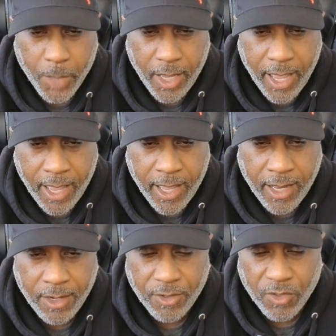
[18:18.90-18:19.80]

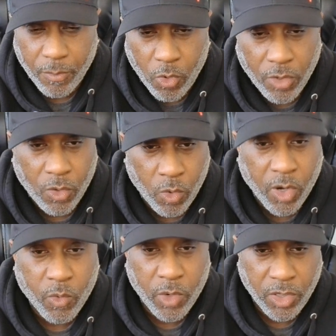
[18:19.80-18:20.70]
and support the
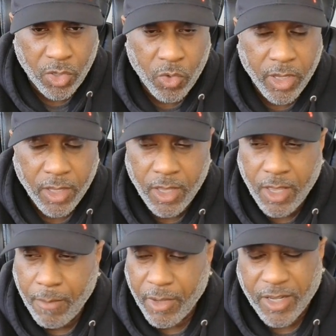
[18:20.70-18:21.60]
work we're doing
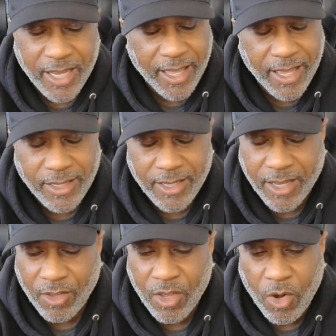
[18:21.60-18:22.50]
because I can't
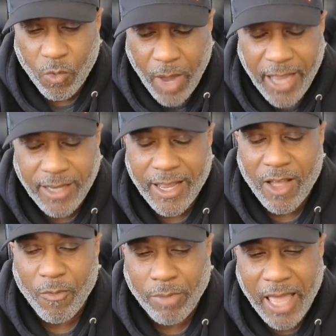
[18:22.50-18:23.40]
tell you right
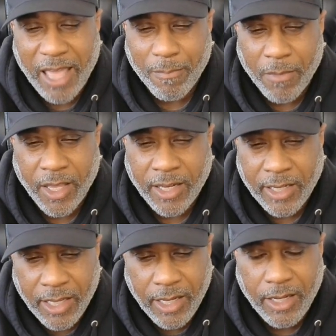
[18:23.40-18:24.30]
now, black
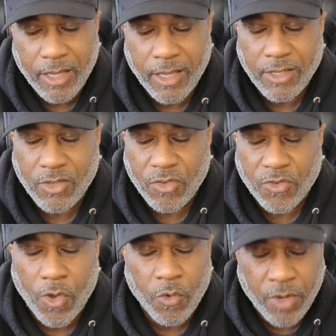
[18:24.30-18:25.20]
men lead is
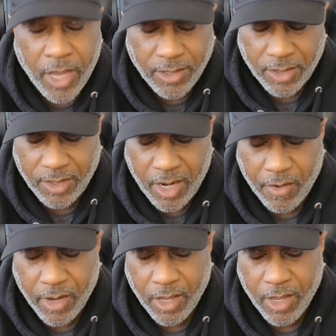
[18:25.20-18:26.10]
so
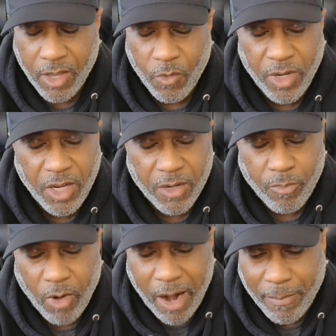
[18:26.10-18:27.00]
necessary. We need to
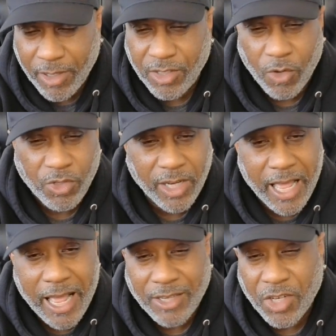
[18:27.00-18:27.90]
properly
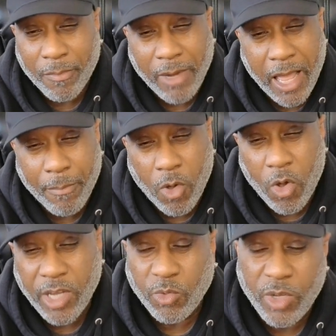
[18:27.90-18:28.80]
socialize young black
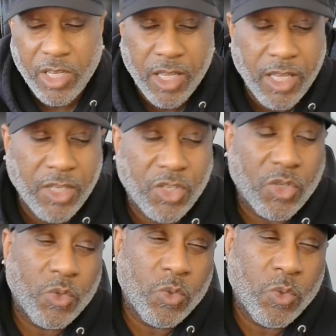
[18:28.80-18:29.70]
boys. We need
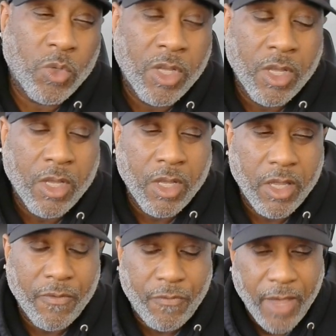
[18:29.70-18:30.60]
to
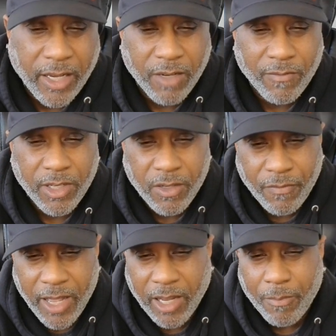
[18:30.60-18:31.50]
effectively
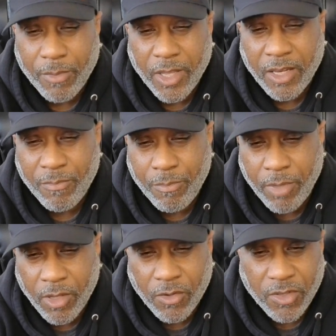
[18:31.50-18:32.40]
develop and
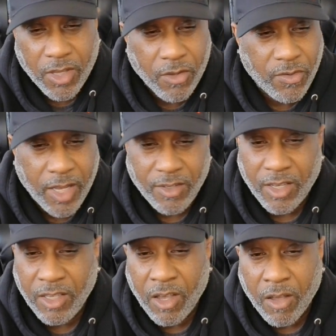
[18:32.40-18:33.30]
build skill sets
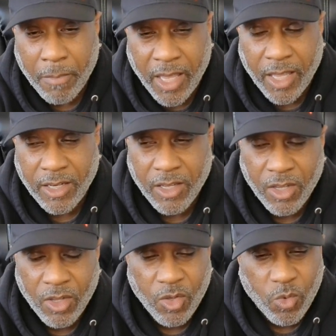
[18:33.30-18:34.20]
in young men.
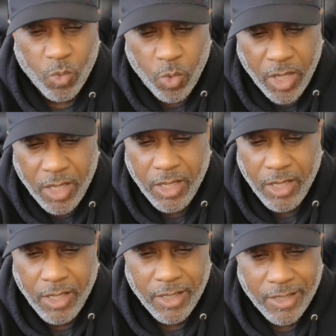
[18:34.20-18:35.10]

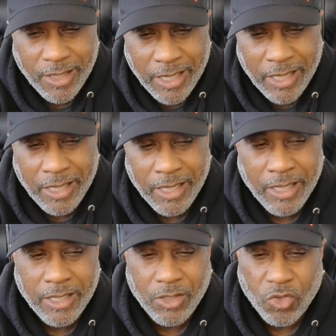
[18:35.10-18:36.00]
We
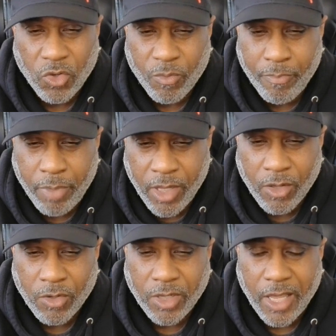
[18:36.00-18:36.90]
need to
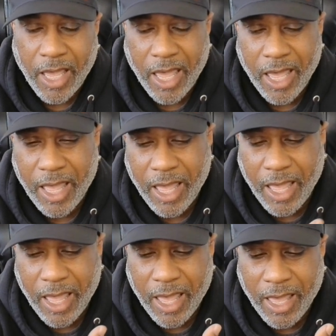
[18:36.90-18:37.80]
build
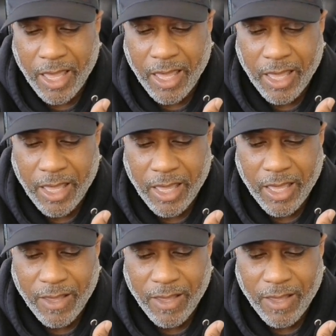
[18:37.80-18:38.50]
a